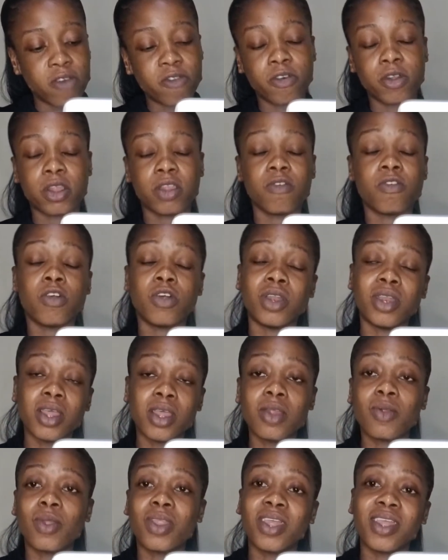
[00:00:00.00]
effort, even on
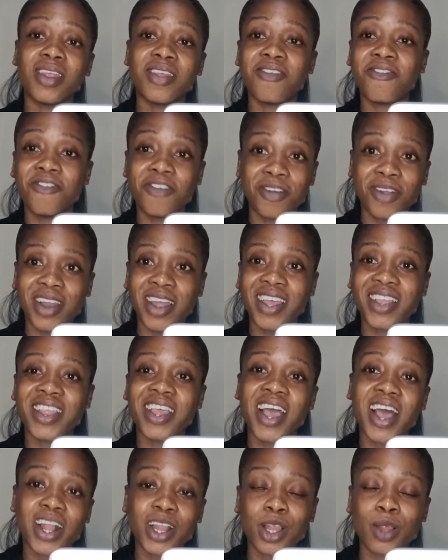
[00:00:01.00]
days when they didn't feel like
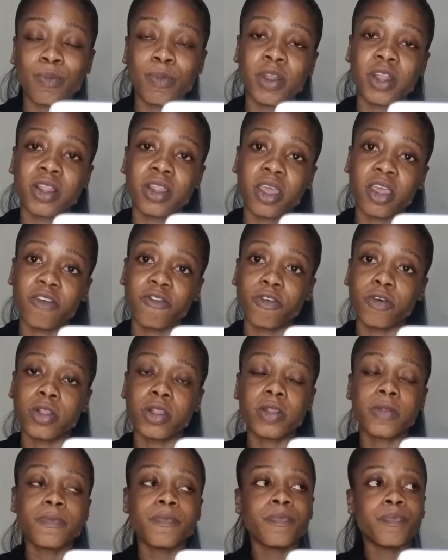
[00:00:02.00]
they had to put in the
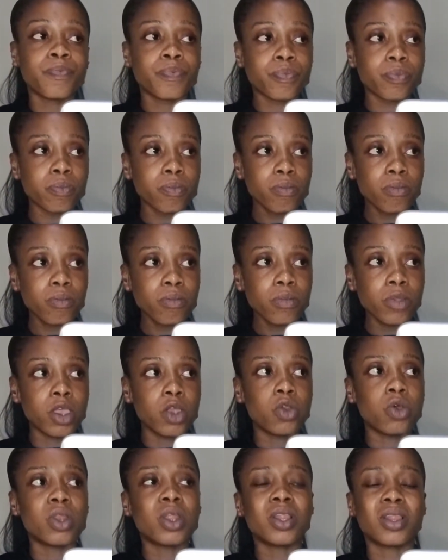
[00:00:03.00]
efforts
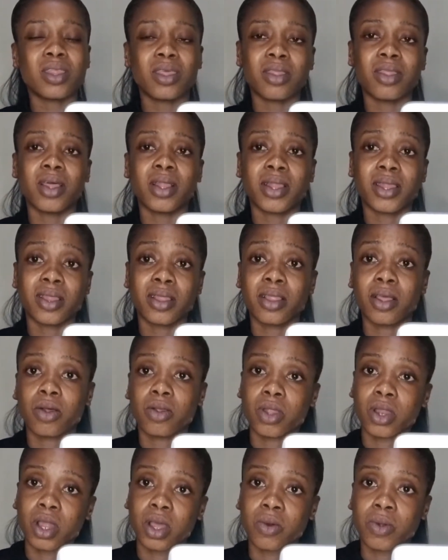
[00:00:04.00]
in order to get that 10,000
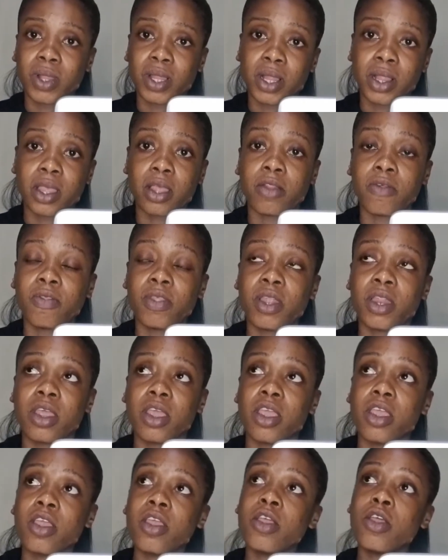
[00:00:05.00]
hours at the end of the
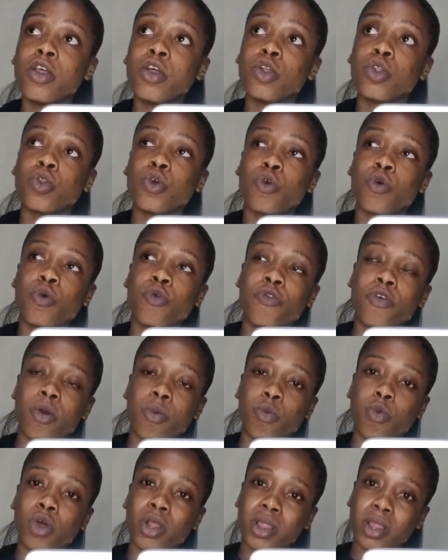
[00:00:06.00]
day. So from
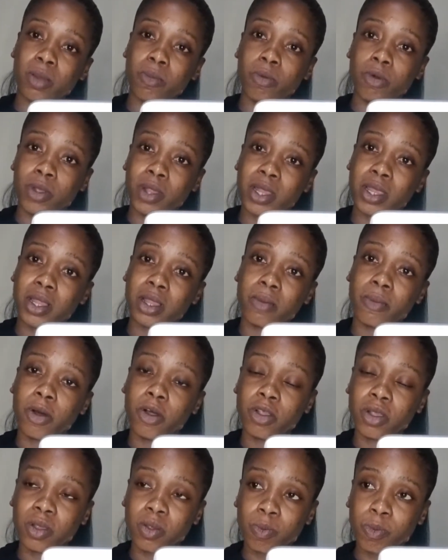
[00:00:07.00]
what the book says
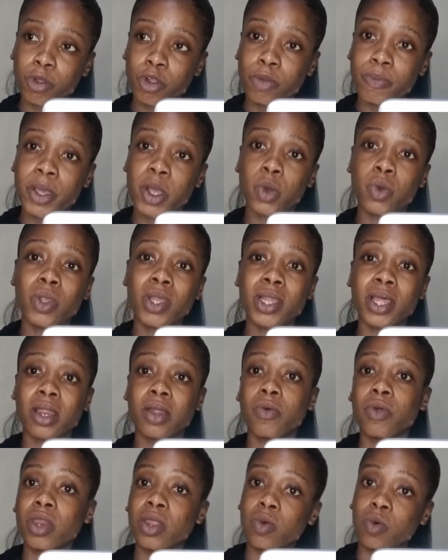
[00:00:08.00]
about Spielberg, who
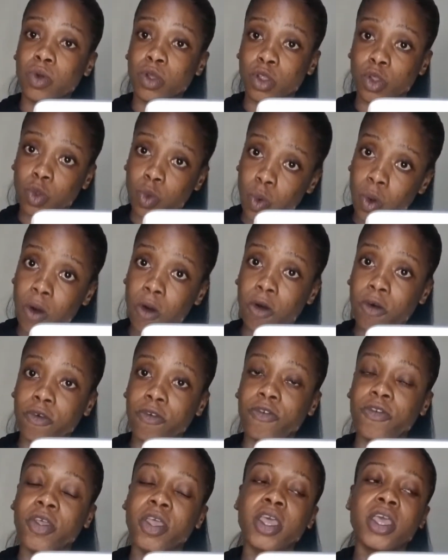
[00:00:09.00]
started when he was 12,
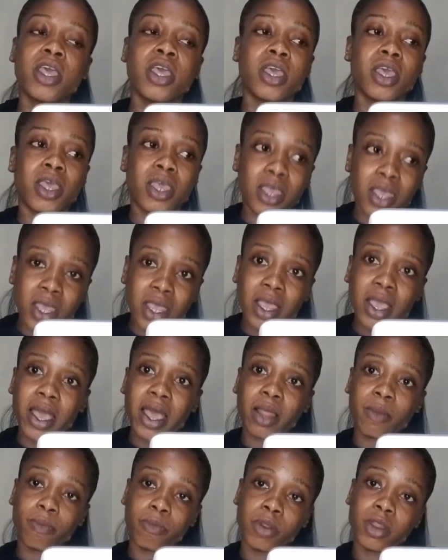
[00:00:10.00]
he
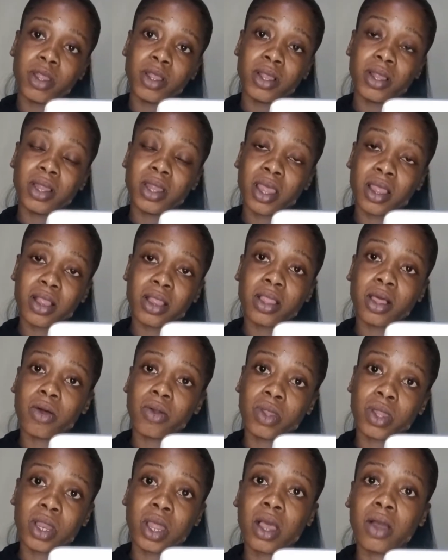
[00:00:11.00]
had put his 10,000
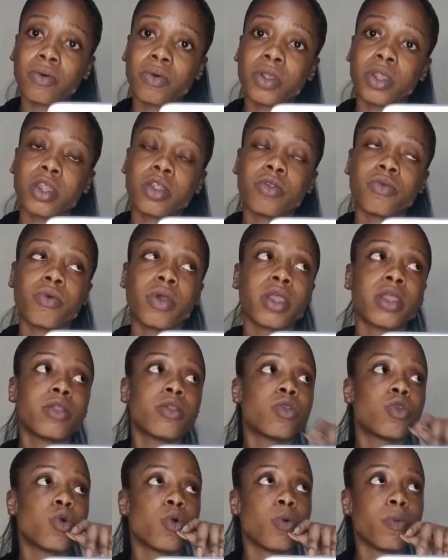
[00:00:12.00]
hours in, right?
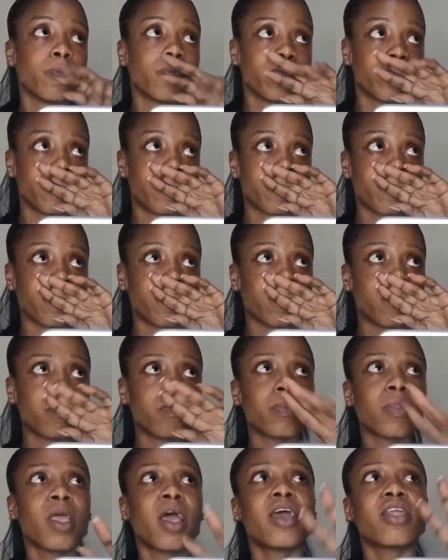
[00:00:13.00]
So
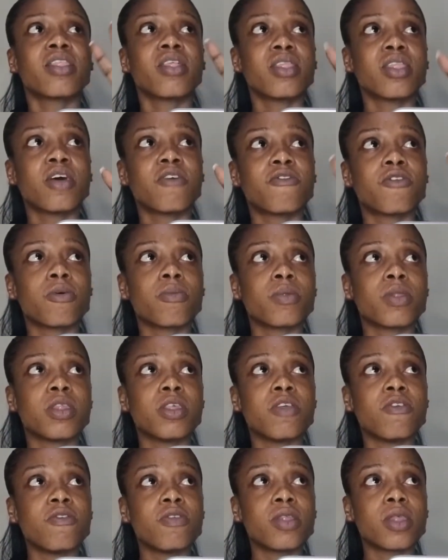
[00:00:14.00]
I think that from
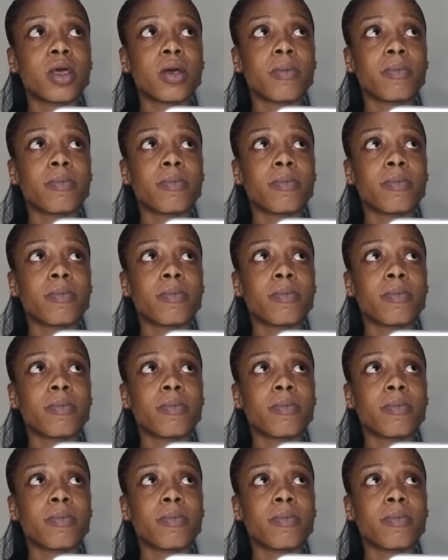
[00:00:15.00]
Steve's